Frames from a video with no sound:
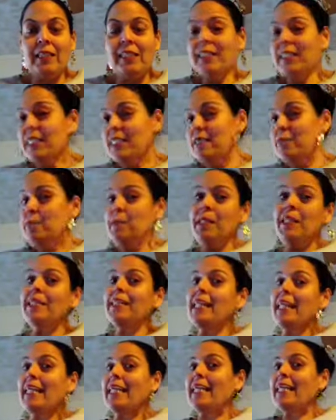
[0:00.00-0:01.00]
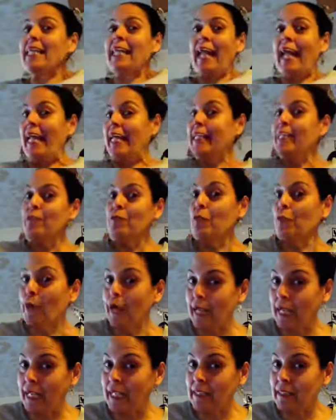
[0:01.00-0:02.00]
Doesn't mean that I gained
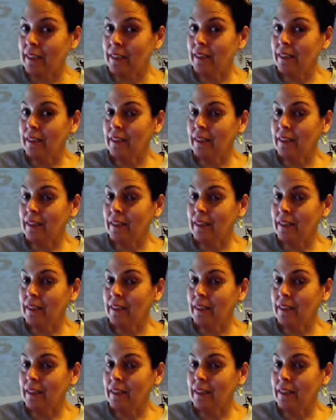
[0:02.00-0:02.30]
weight,